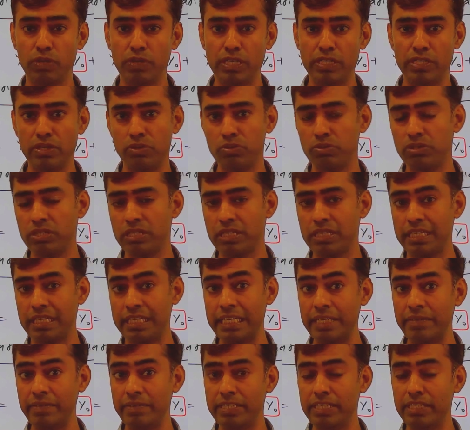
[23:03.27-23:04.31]
out the
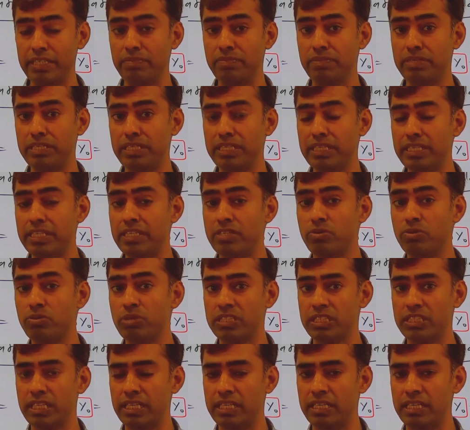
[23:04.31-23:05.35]
derivative nearer to the
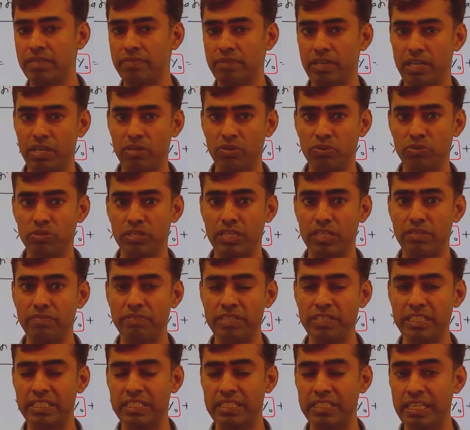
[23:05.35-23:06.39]
central value, then we
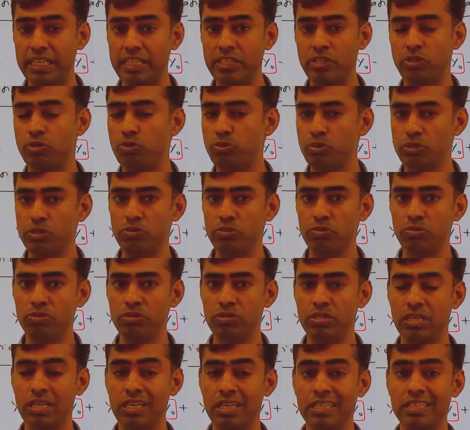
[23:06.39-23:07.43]
try to use
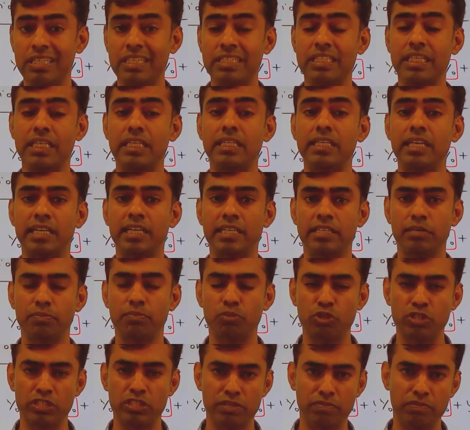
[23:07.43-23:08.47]
the central
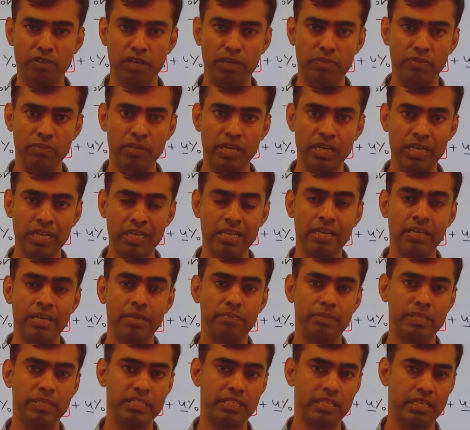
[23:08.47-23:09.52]
interpolation formula,
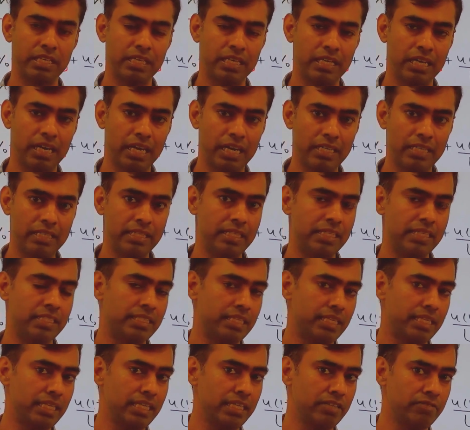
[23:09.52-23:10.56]
means either
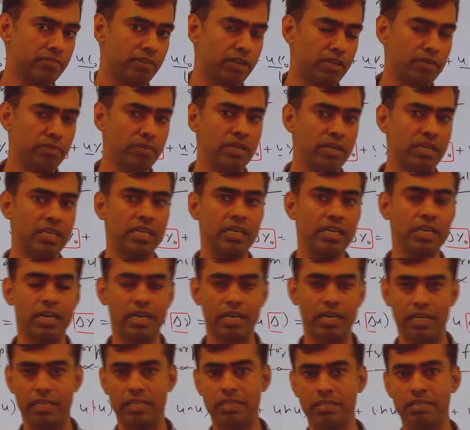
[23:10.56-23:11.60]
Stirling formula or